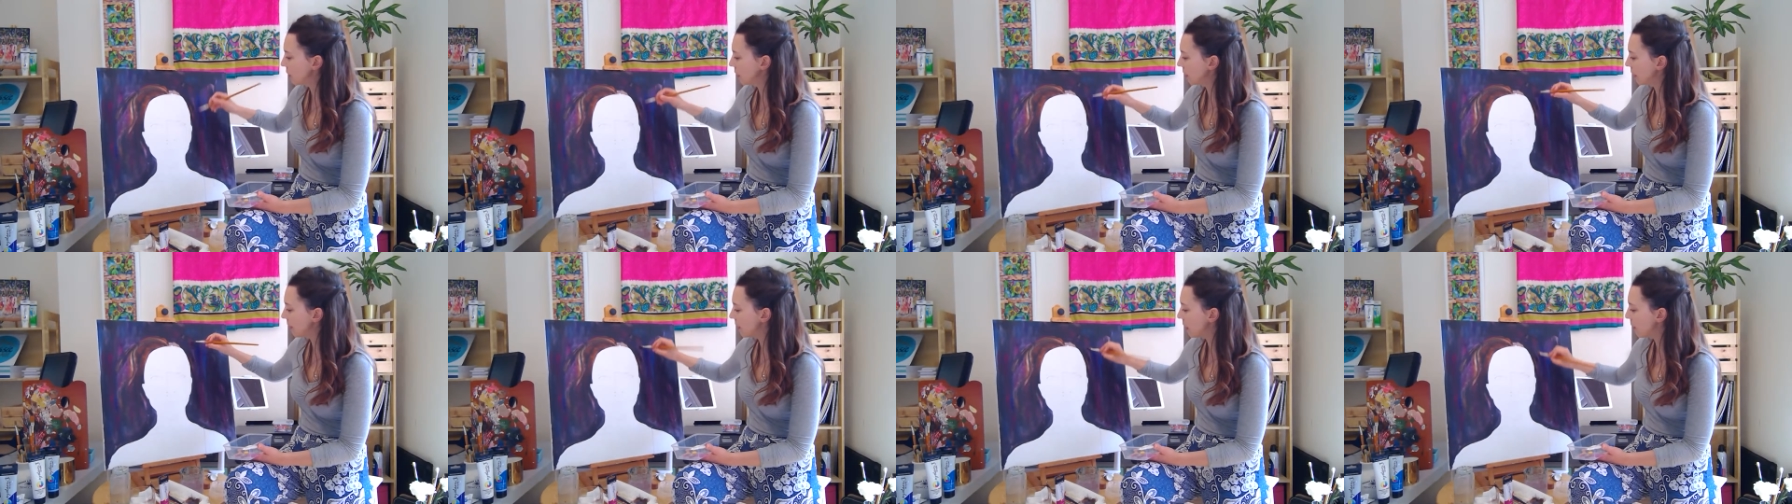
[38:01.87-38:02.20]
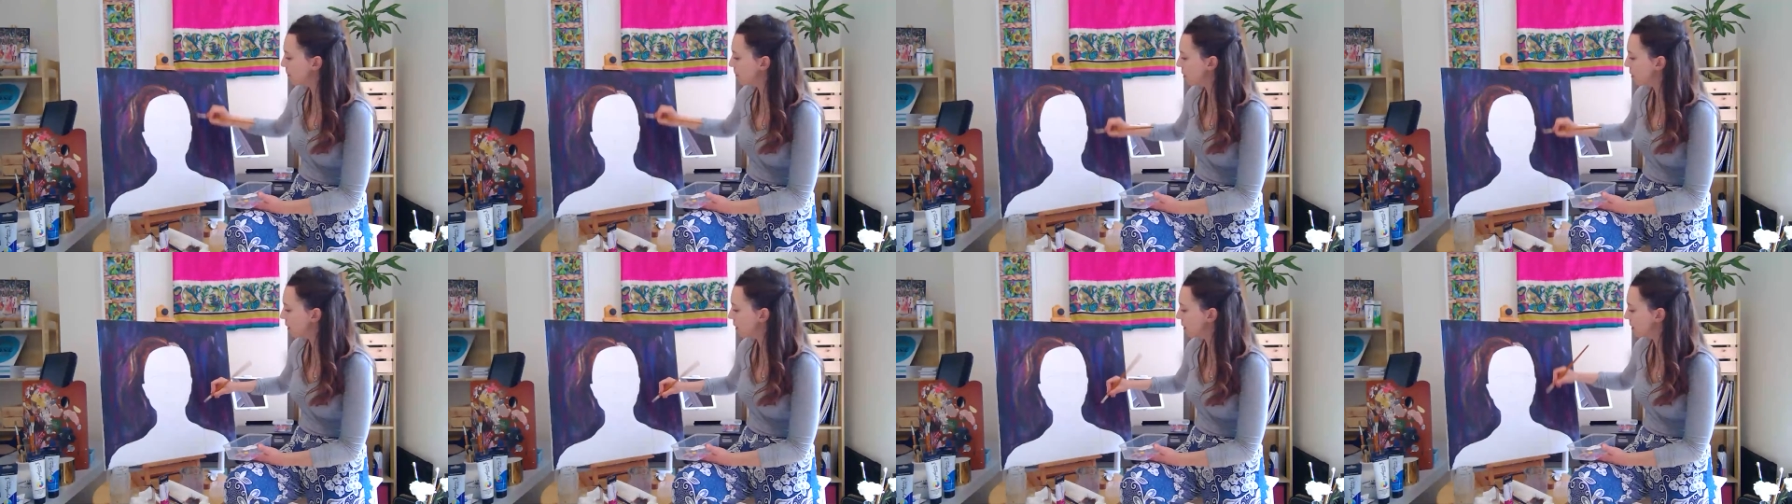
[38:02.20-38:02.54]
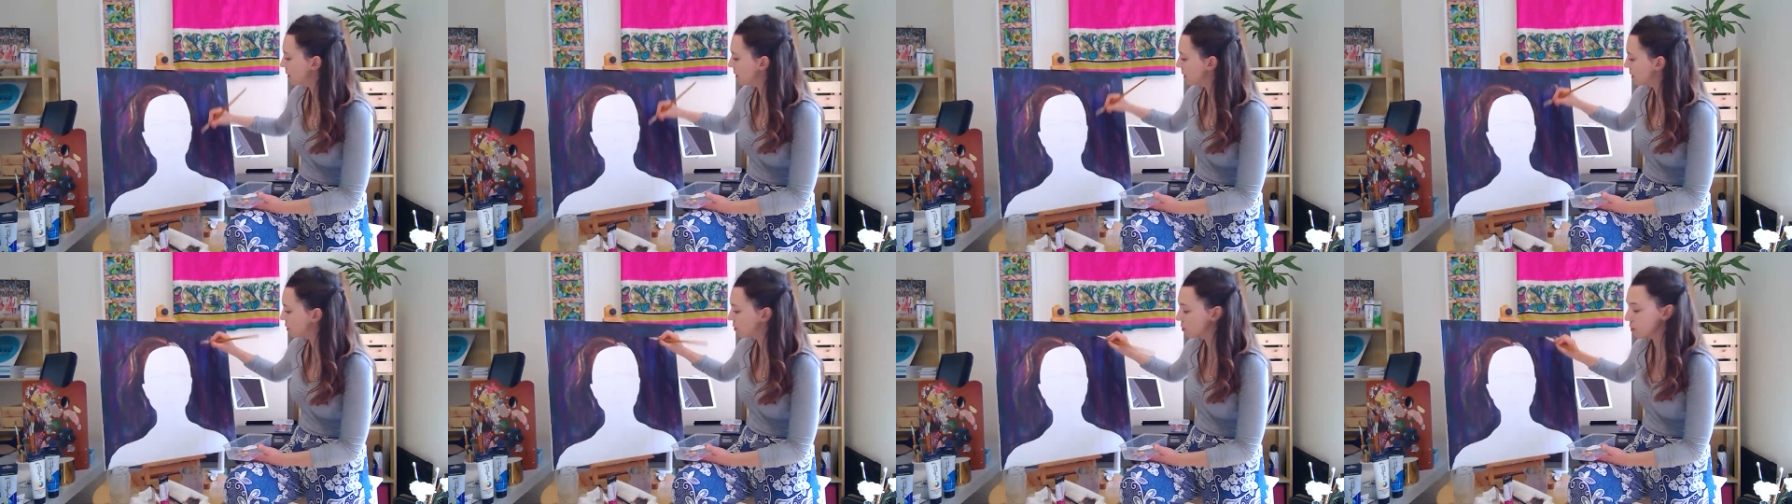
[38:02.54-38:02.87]
like that
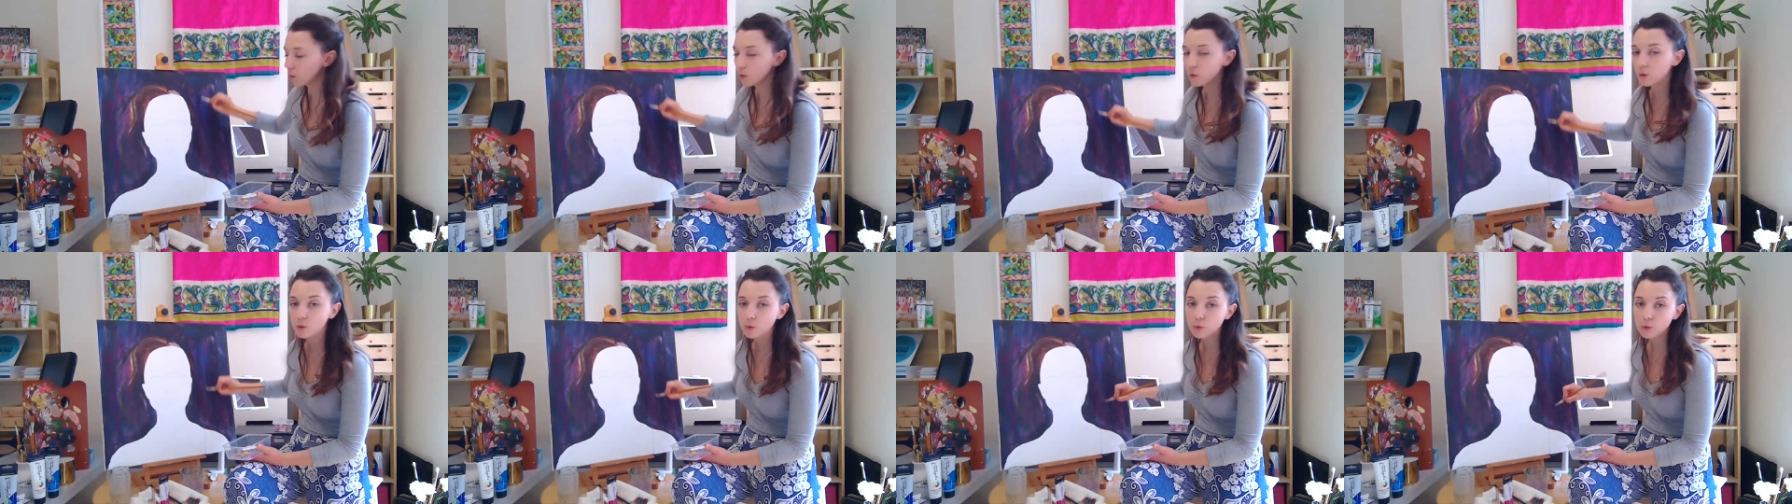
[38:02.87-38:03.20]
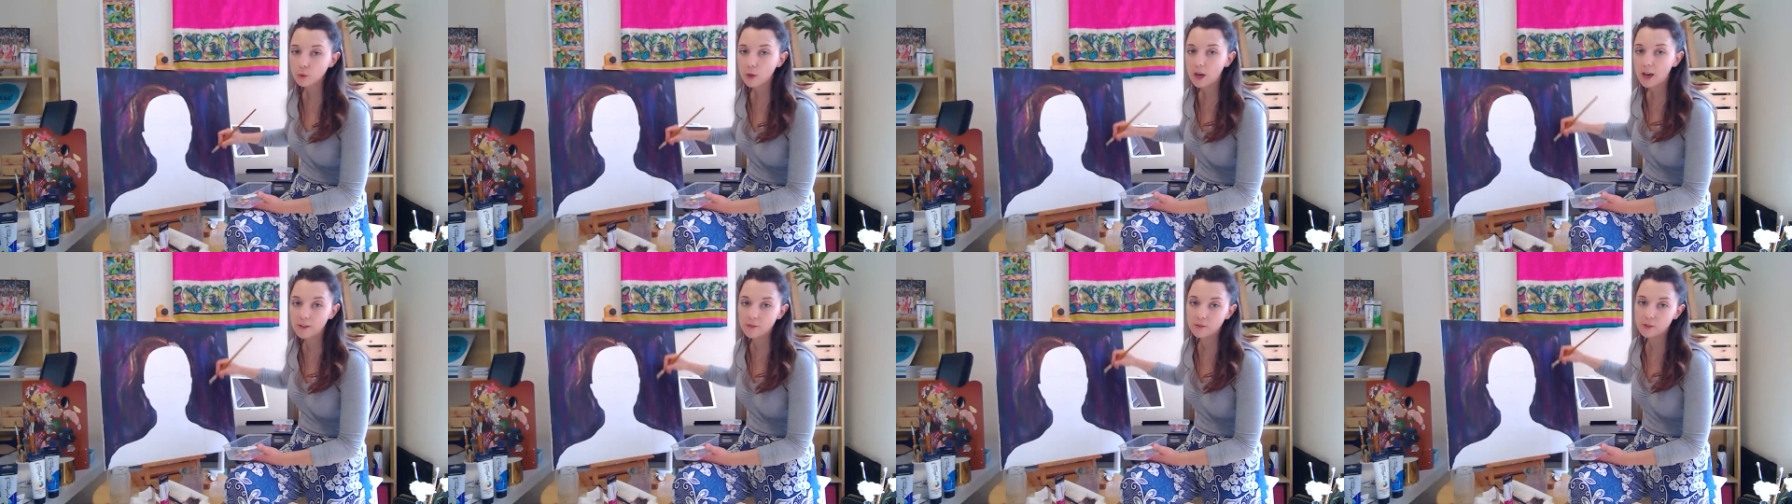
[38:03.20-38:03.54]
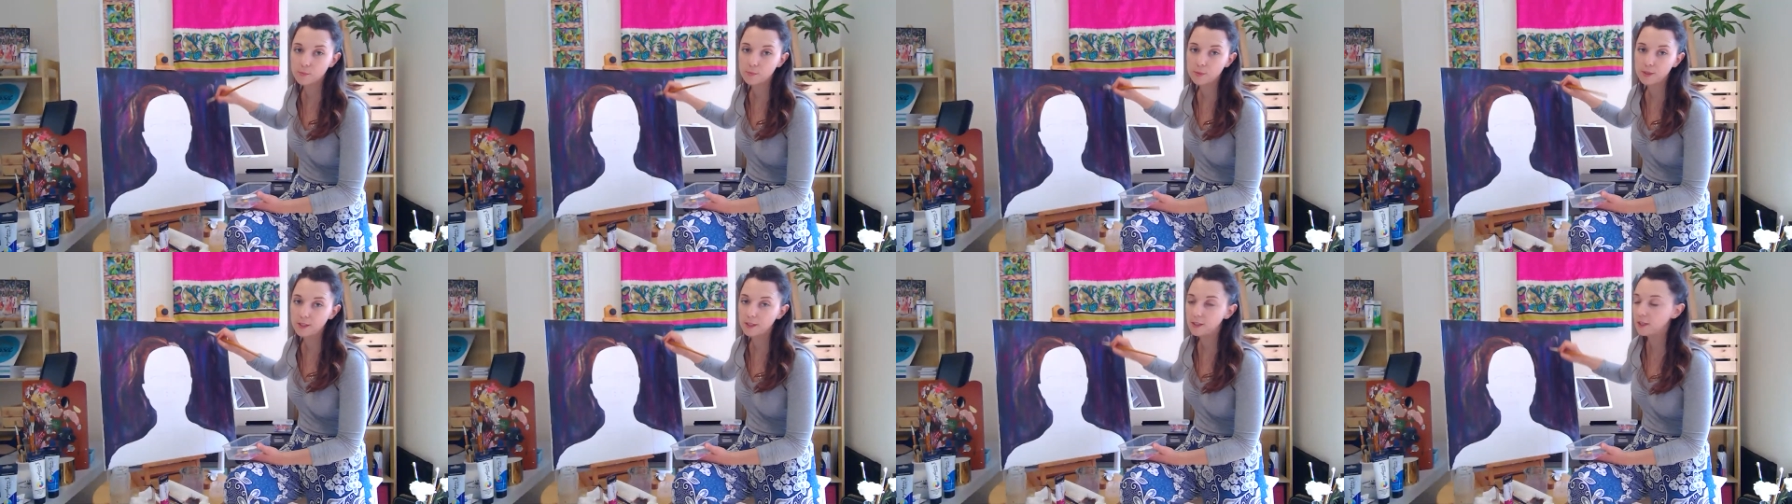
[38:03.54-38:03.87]
person at all. You have to
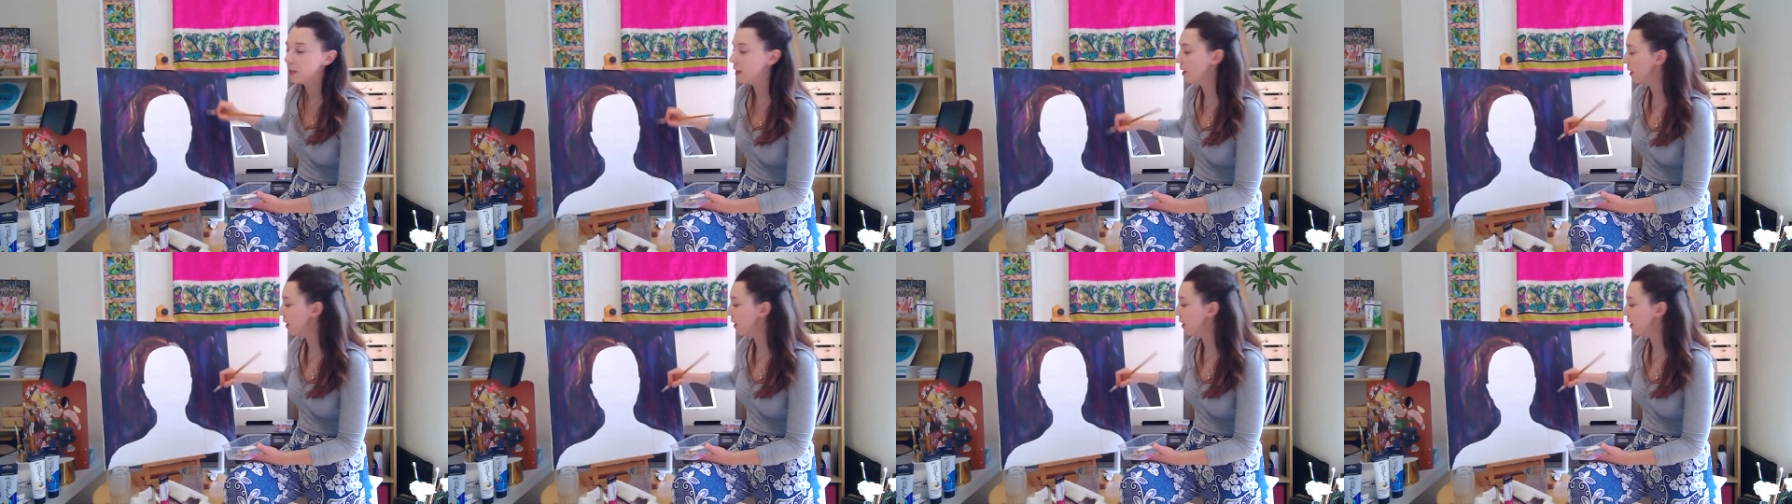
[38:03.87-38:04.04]
be,